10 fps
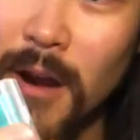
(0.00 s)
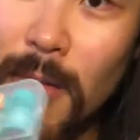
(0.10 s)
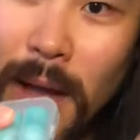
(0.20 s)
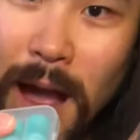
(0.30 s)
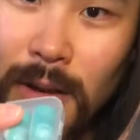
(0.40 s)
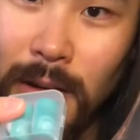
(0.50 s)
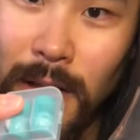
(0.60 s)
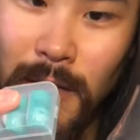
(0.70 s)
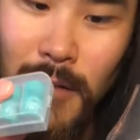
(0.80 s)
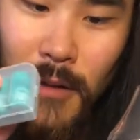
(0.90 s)
pair of
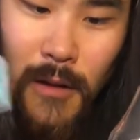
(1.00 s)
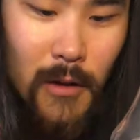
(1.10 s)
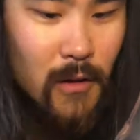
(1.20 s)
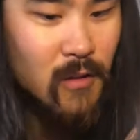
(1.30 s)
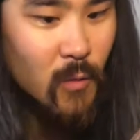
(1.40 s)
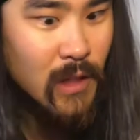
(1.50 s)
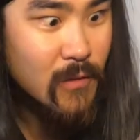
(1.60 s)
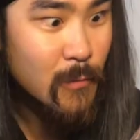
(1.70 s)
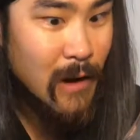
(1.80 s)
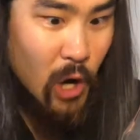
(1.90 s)
batteries. So
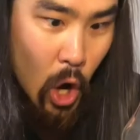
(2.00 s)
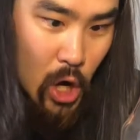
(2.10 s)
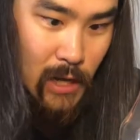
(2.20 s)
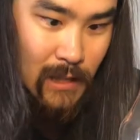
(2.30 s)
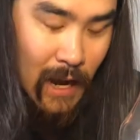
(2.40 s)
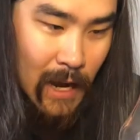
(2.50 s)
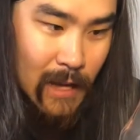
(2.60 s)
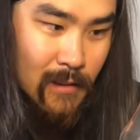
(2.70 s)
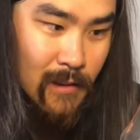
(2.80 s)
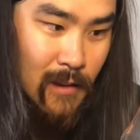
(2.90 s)
whenever my Carta
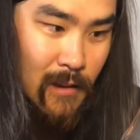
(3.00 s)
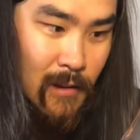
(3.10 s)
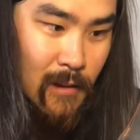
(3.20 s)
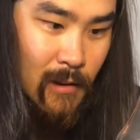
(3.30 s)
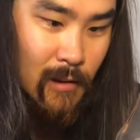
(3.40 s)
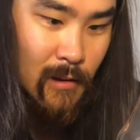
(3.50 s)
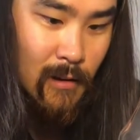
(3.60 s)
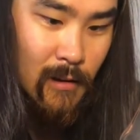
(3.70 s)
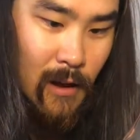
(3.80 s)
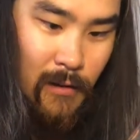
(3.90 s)
dies,
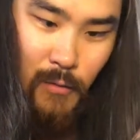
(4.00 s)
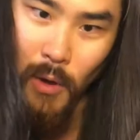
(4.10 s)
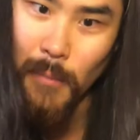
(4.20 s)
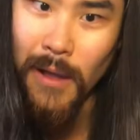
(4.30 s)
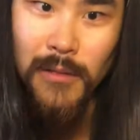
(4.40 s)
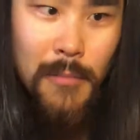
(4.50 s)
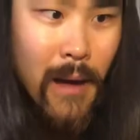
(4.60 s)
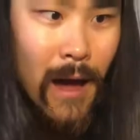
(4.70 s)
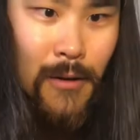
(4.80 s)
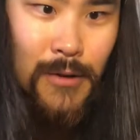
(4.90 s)
I swap out the
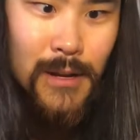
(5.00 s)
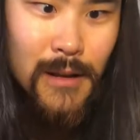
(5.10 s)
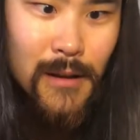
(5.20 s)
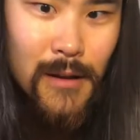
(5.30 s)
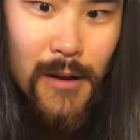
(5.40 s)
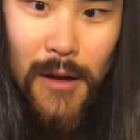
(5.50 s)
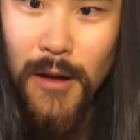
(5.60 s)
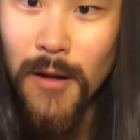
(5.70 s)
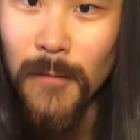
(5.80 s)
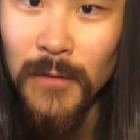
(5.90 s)
battery,
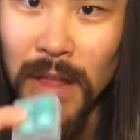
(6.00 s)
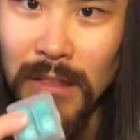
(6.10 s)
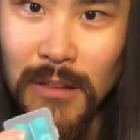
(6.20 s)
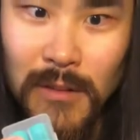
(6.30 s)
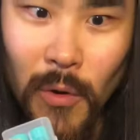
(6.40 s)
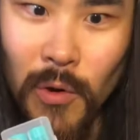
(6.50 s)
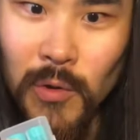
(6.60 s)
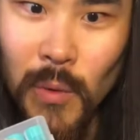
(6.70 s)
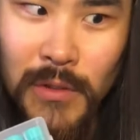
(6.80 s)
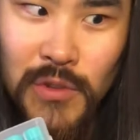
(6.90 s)
let these
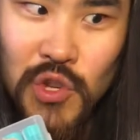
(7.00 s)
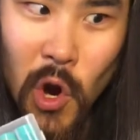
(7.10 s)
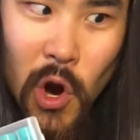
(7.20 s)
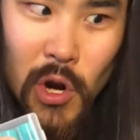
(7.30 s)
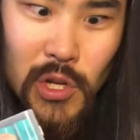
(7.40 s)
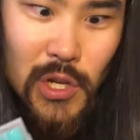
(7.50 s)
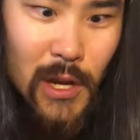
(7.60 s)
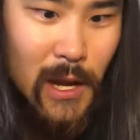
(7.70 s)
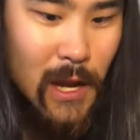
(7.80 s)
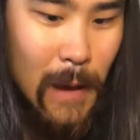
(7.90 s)
old ones charge,
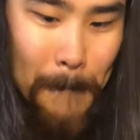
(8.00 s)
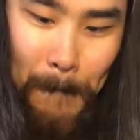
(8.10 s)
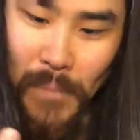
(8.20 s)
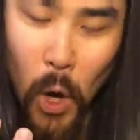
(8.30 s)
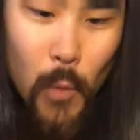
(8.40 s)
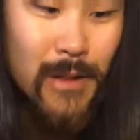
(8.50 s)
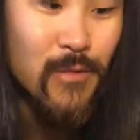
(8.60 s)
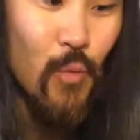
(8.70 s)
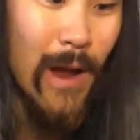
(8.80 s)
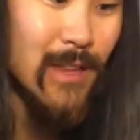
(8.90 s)
boom,
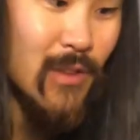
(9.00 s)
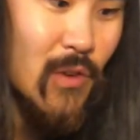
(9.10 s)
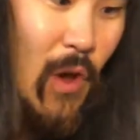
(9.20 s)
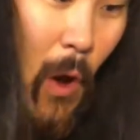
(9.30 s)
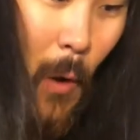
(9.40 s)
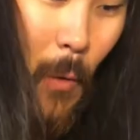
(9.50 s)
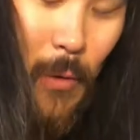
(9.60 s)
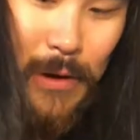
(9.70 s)
it's ready to go.